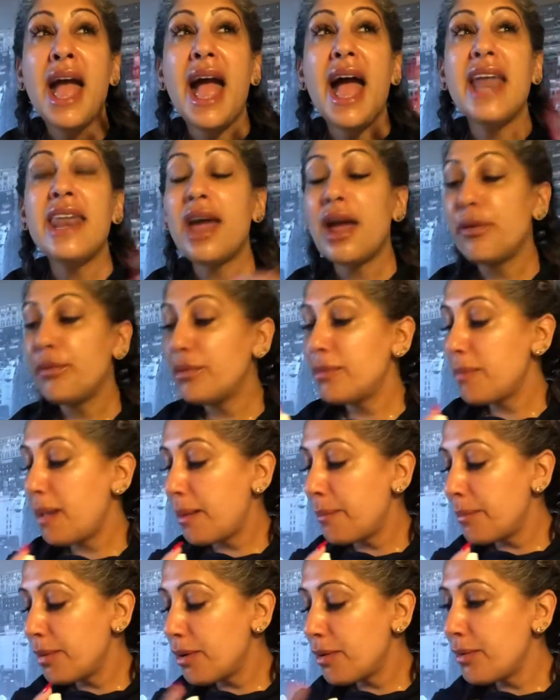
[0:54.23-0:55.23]
And I
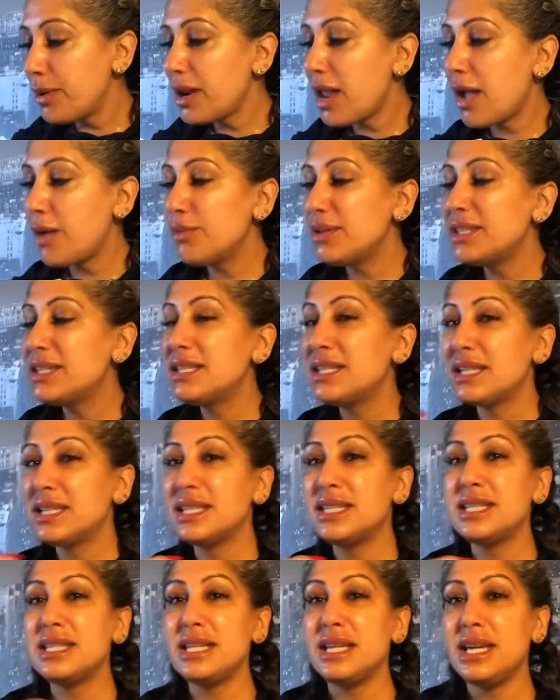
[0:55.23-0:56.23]
remember when I was
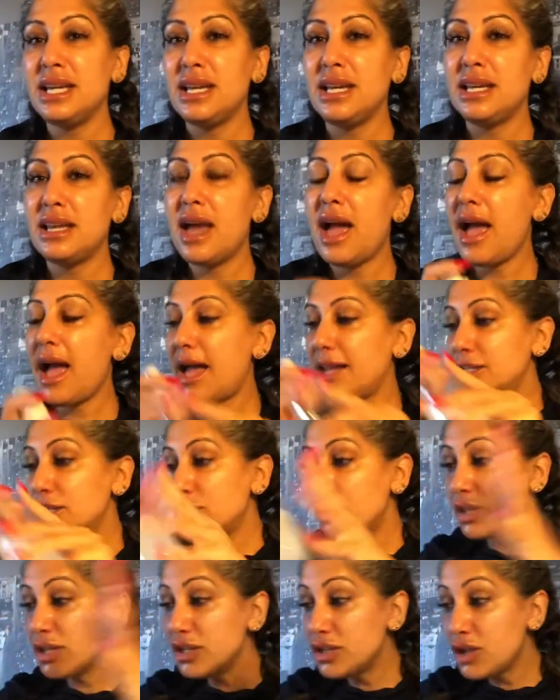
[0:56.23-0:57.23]
16, I had to
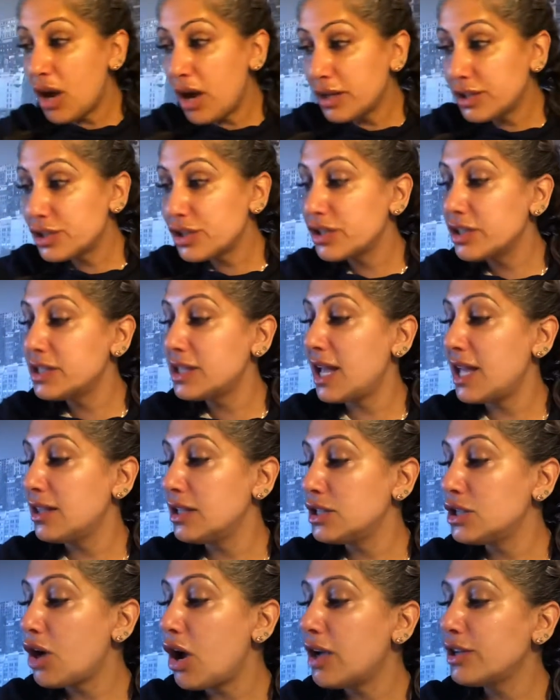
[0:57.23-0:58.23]
go to the doctor's and
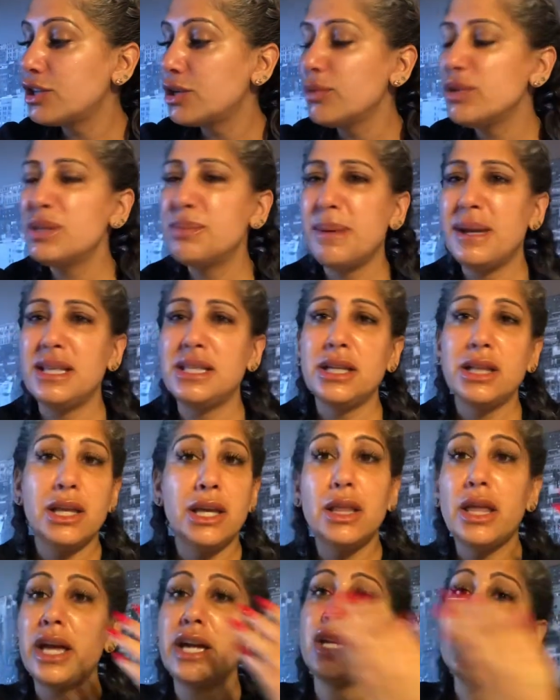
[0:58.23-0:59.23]
the doctor was
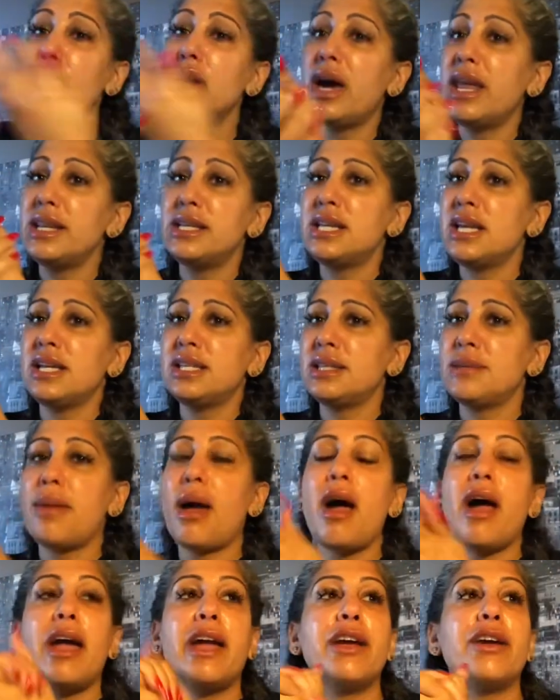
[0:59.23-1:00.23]
basically like, you gotta take some
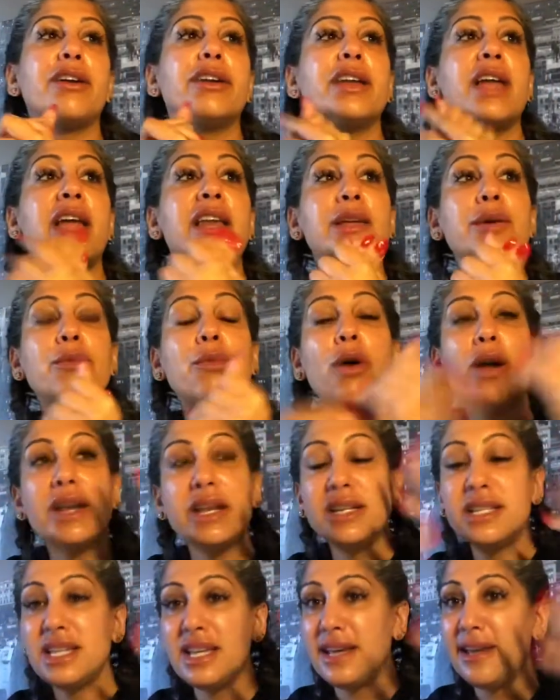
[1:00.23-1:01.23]
iron. And he
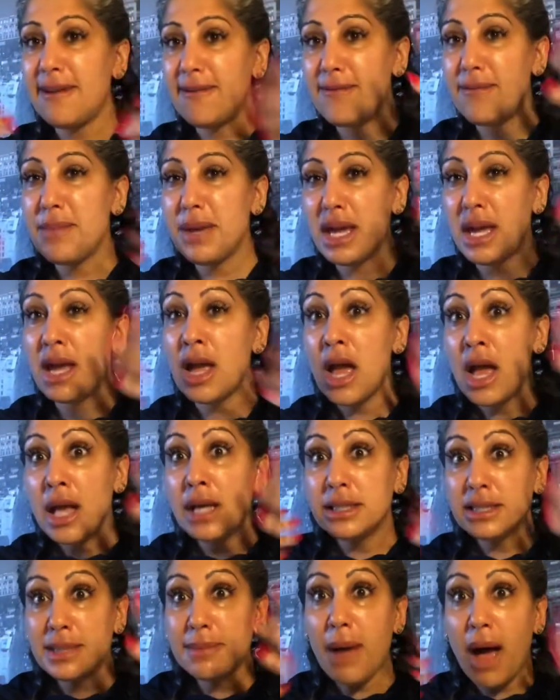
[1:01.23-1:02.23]
wanted to give me
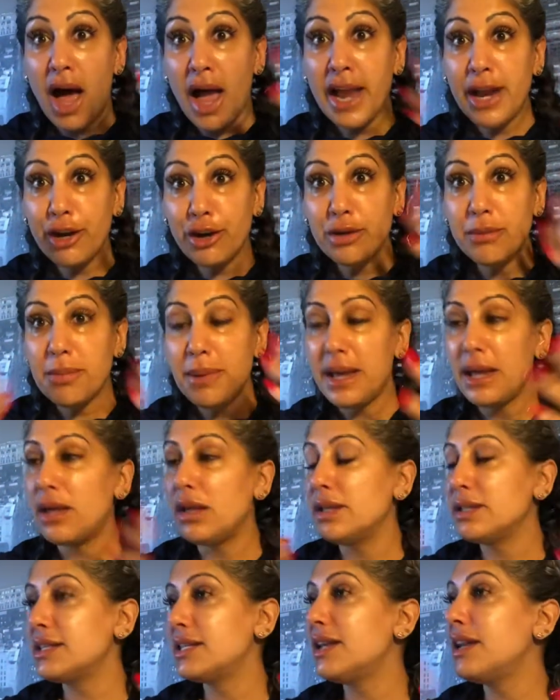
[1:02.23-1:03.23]
some iron pills.